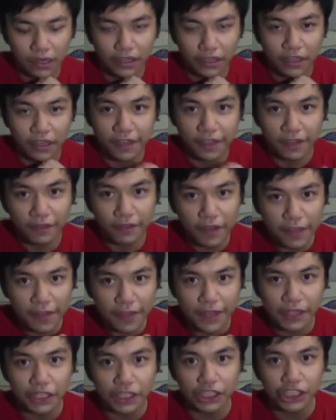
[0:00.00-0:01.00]
the 7
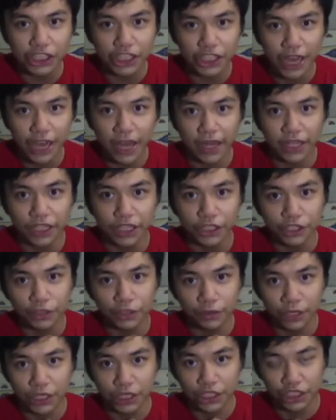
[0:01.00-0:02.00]
second challenge
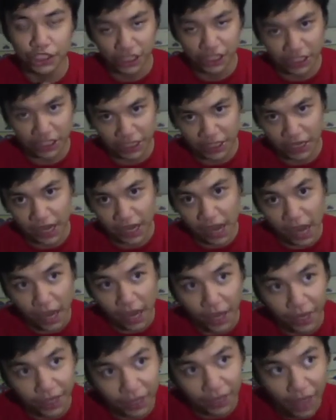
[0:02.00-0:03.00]
with Jennina
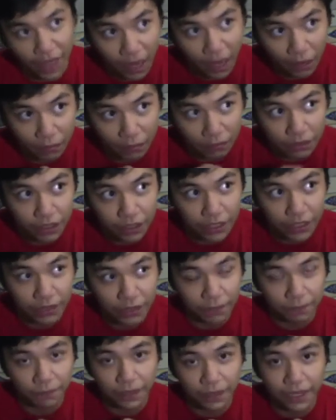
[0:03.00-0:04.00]
and I'll be
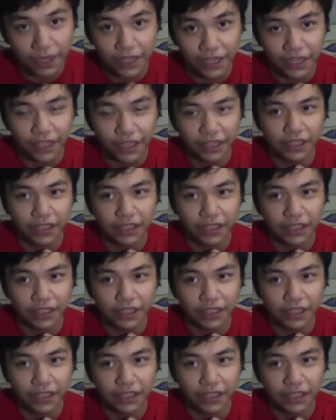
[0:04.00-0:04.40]
playing